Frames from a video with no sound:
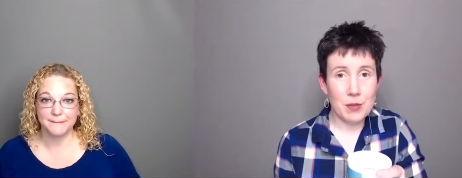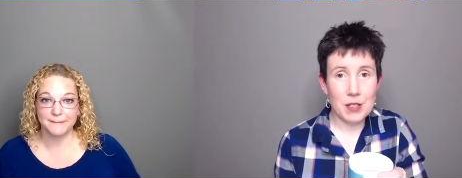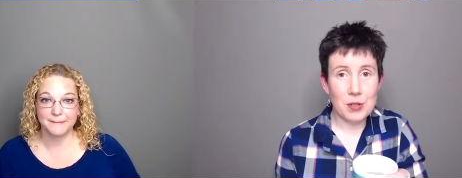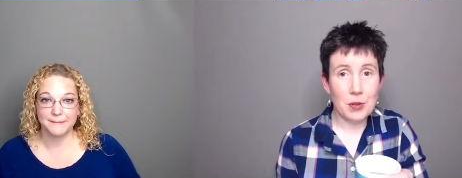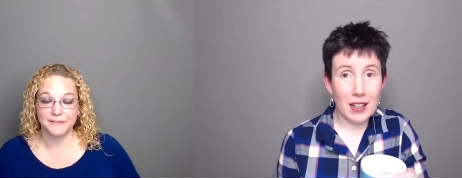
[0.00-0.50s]

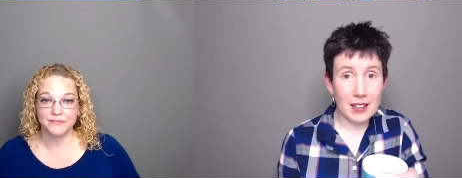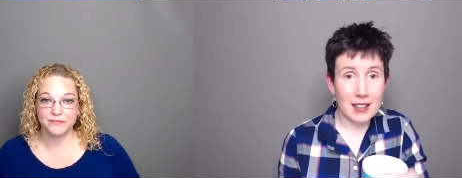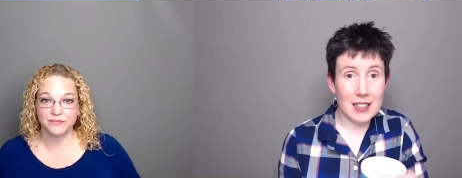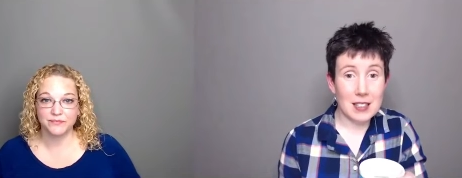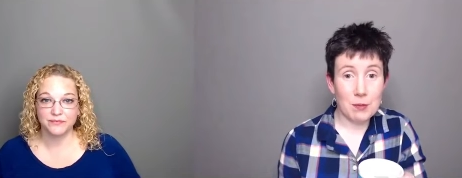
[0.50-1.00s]
Speaker 1: into lightly.
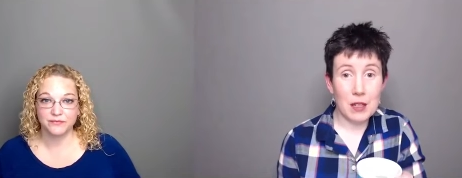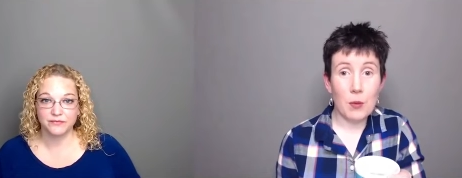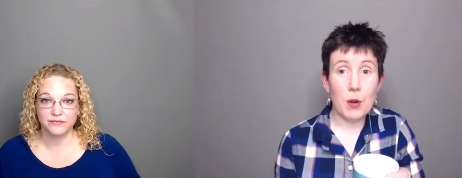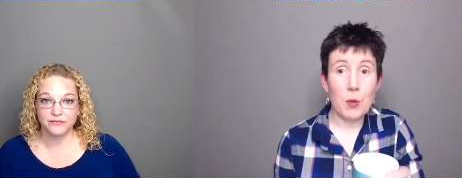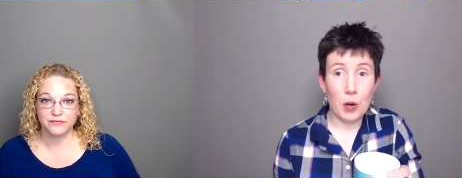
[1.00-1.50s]
That's
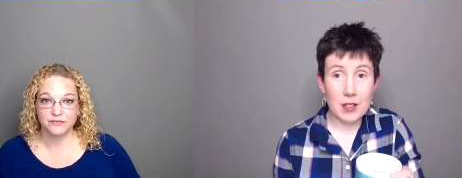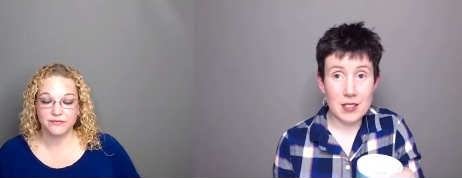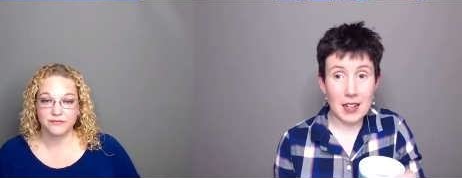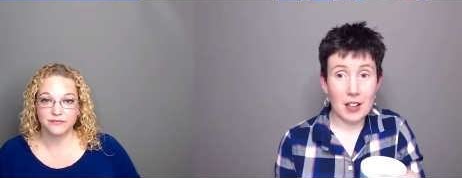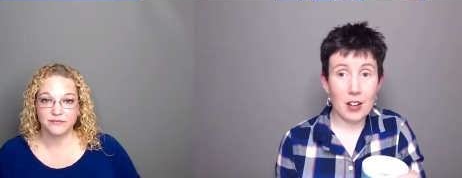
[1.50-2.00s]
something we worked
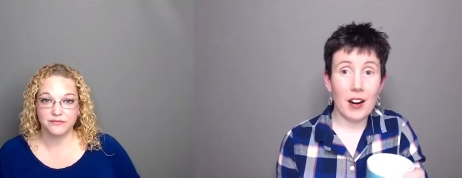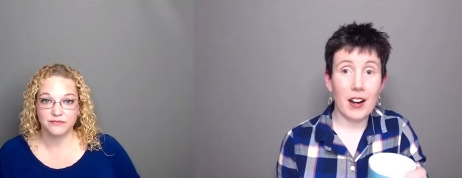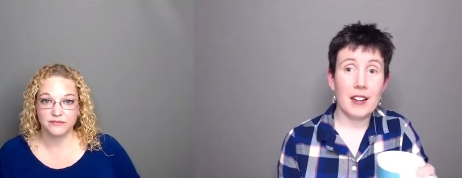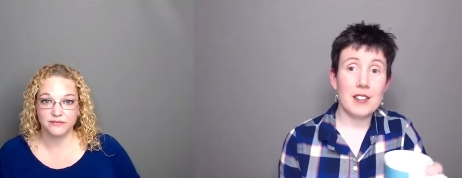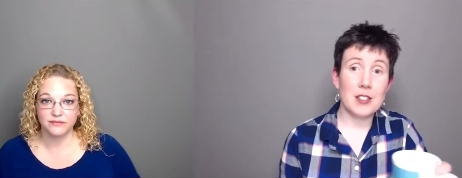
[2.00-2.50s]
together
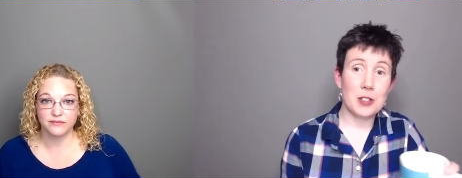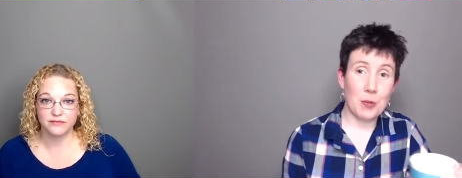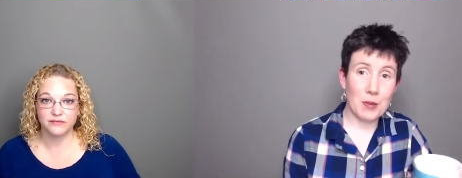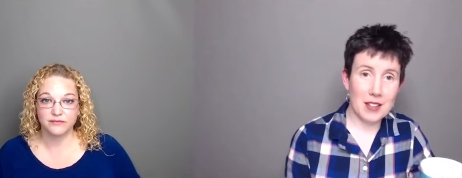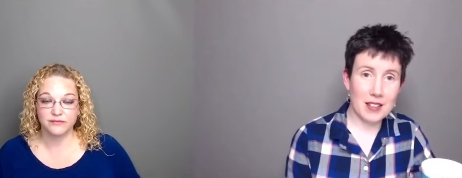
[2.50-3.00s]
and
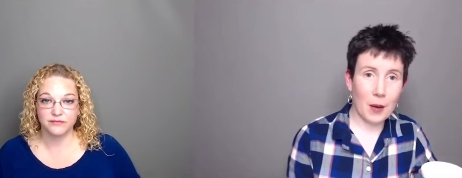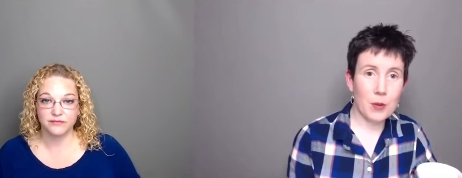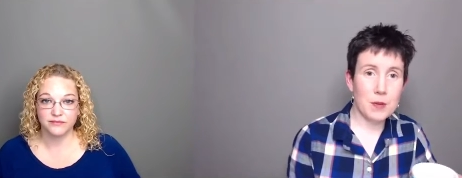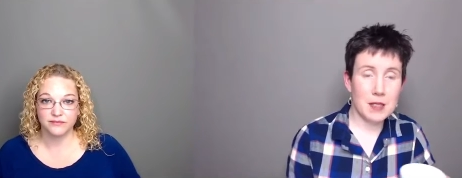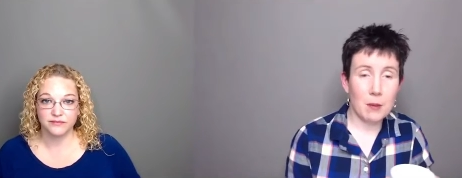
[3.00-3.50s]
determined that that
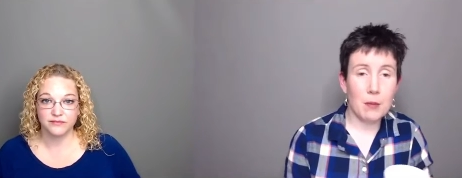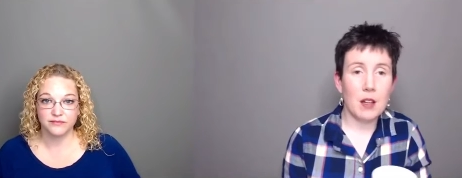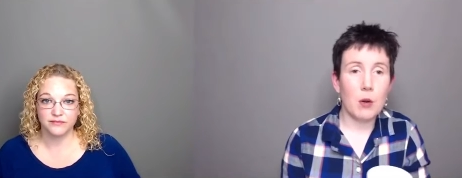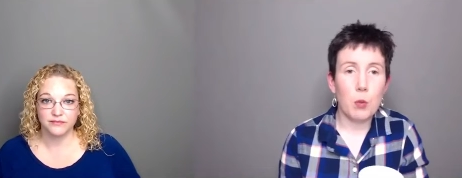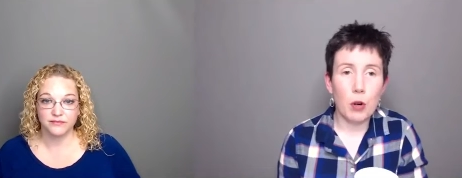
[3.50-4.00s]
would be something
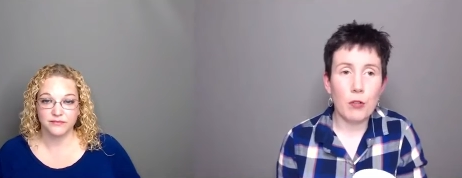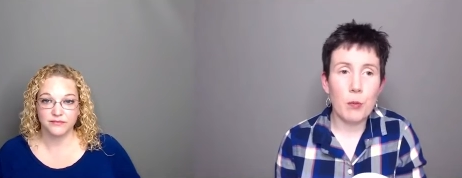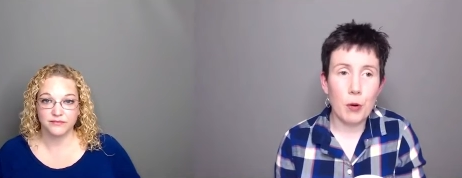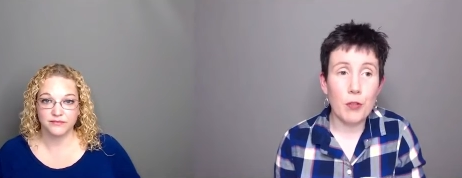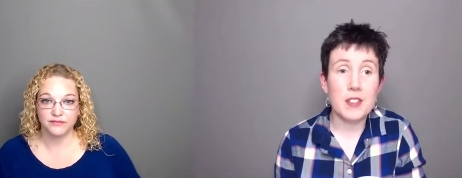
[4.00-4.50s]
that would work for
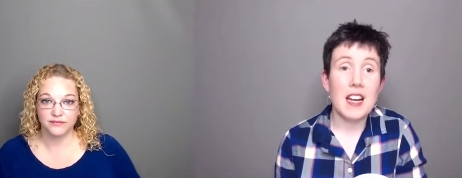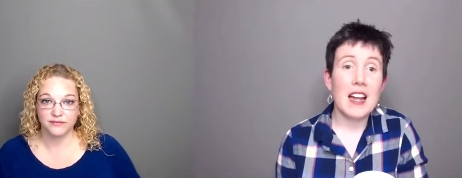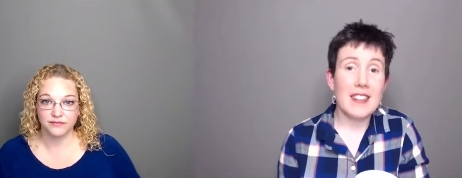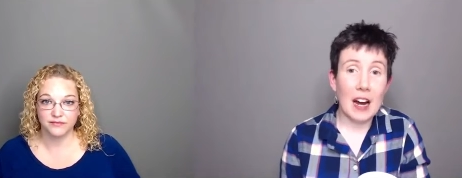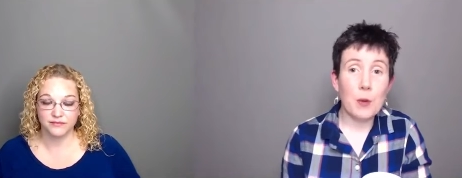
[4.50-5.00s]
both of us.
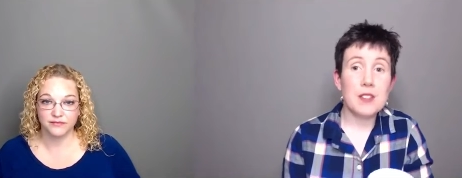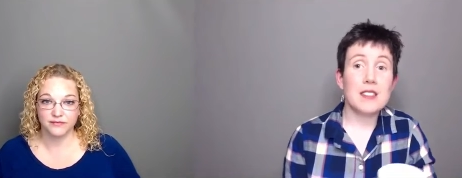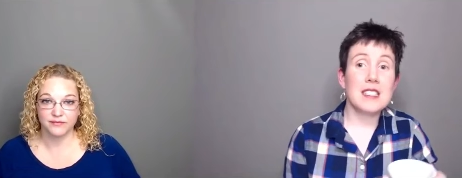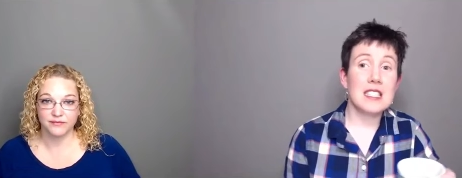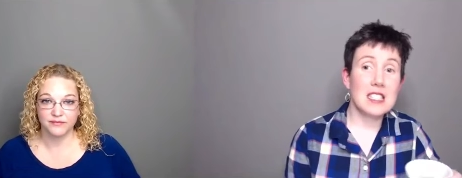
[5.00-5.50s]
That was
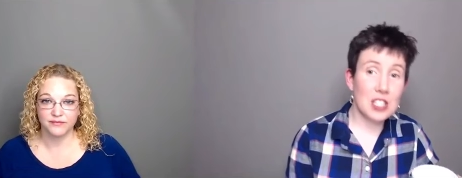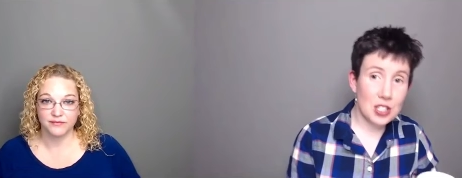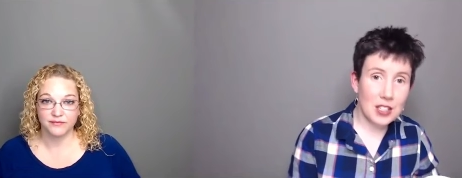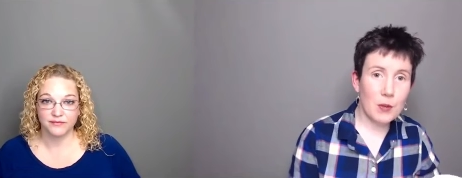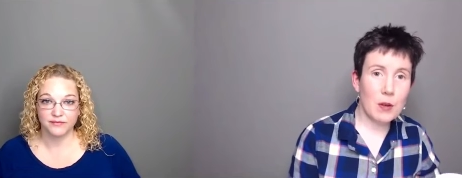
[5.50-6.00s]
a
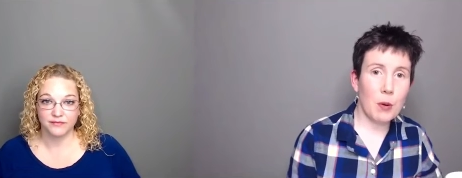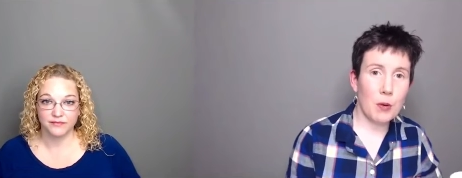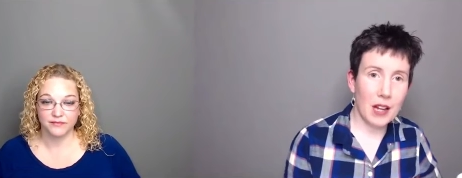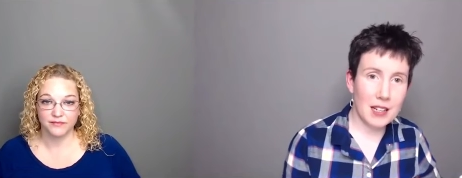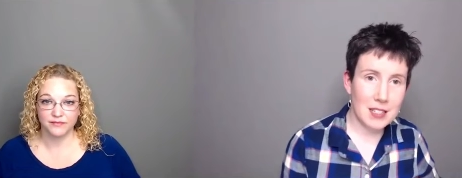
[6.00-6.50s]
decision that we
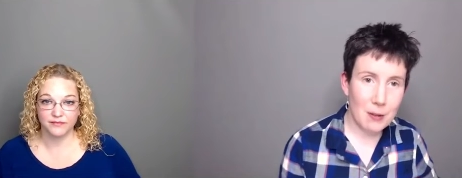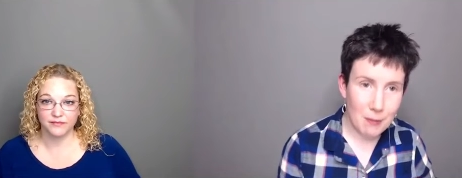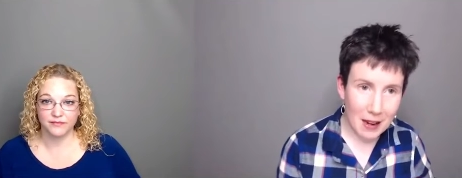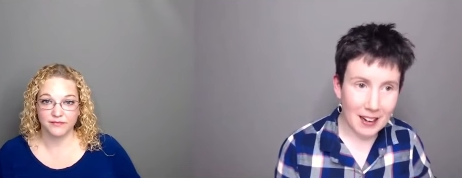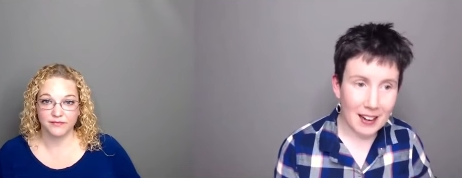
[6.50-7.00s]
both had to
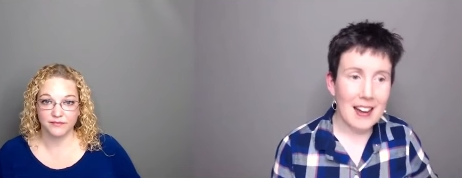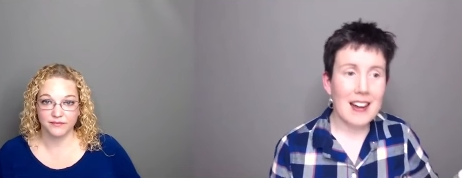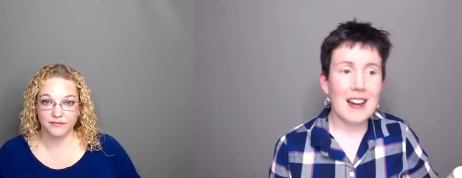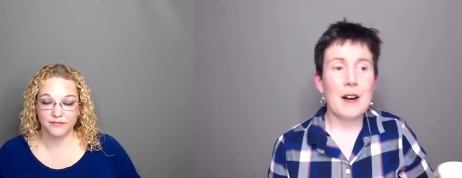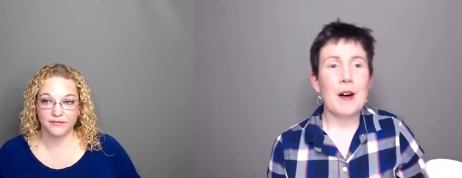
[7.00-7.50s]
make
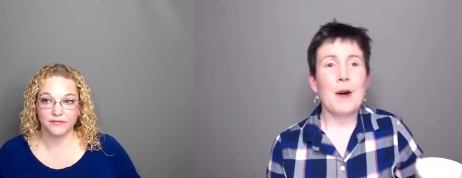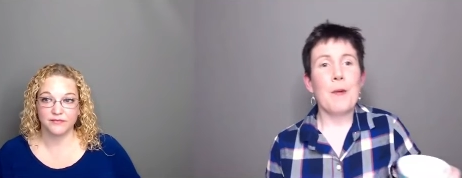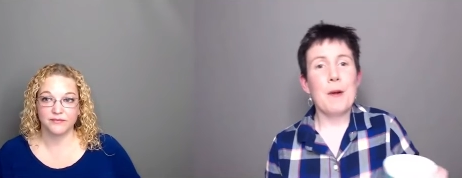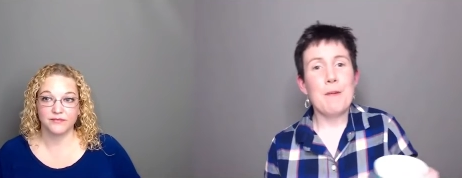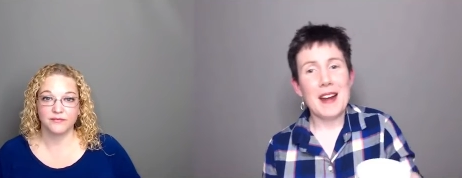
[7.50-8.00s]

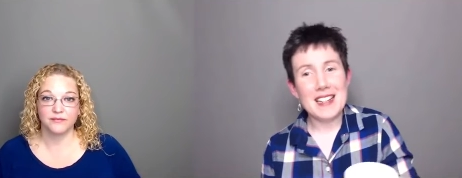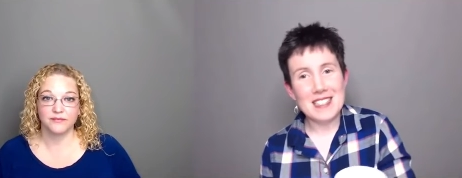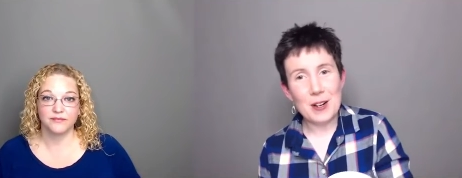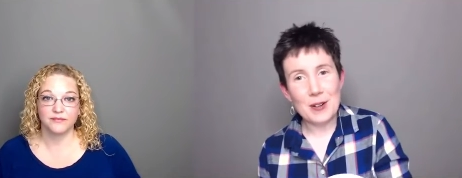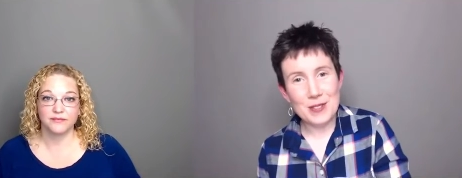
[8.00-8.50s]
we base
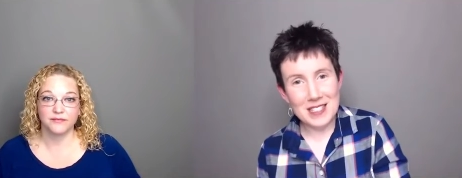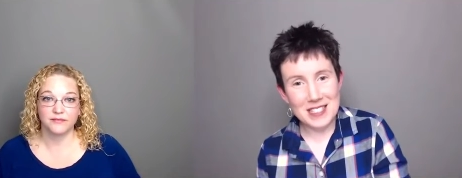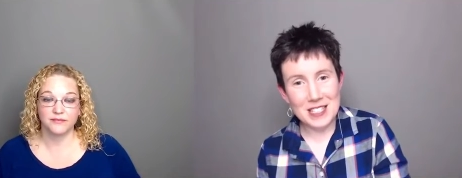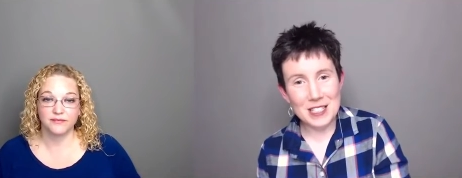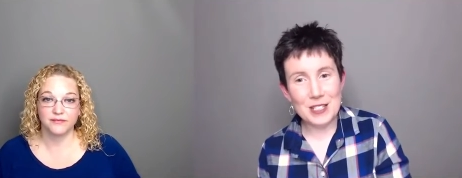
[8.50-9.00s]
those
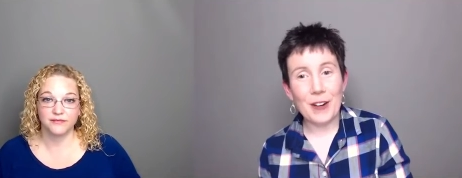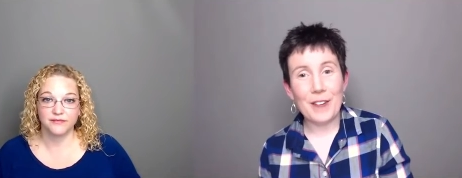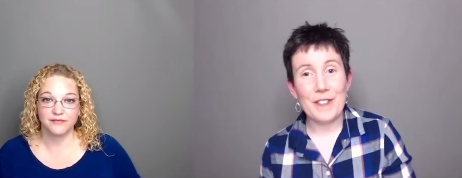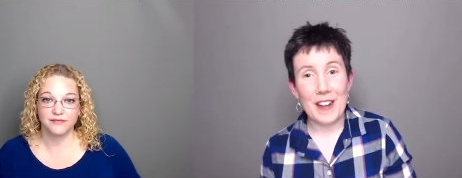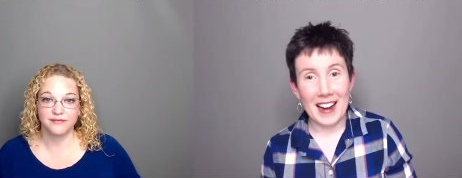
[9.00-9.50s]
decision
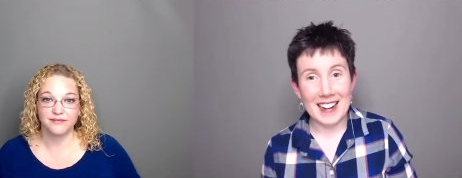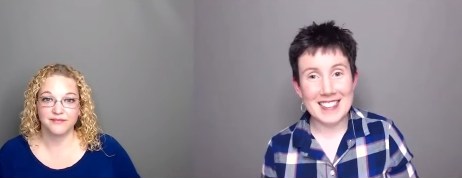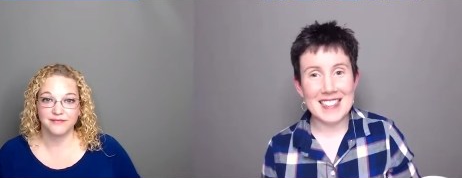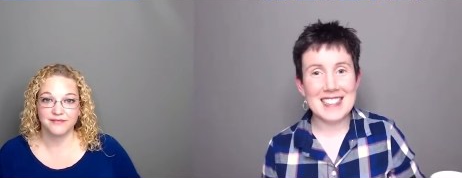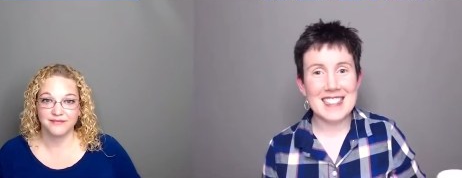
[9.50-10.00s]
on
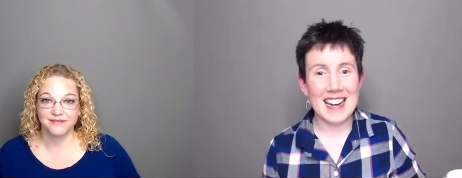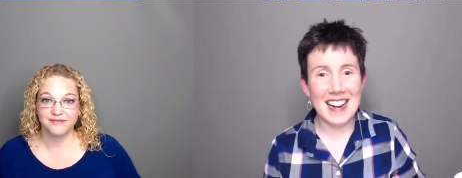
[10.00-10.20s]
facts and data.